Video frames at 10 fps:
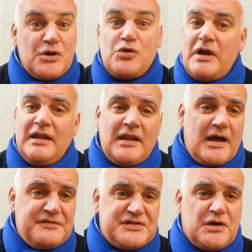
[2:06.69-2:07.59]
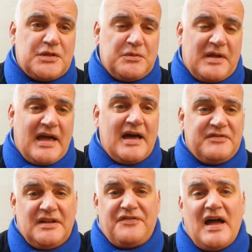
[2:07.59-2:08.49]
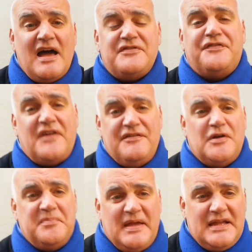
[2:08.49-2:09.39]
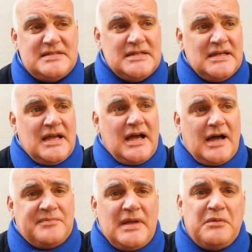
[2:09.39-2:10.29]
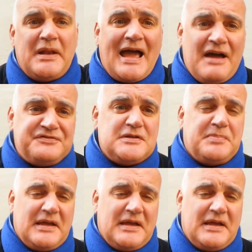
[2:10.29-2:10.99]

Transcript: the great livestock that we have, and if I have a favourite meat, it would have to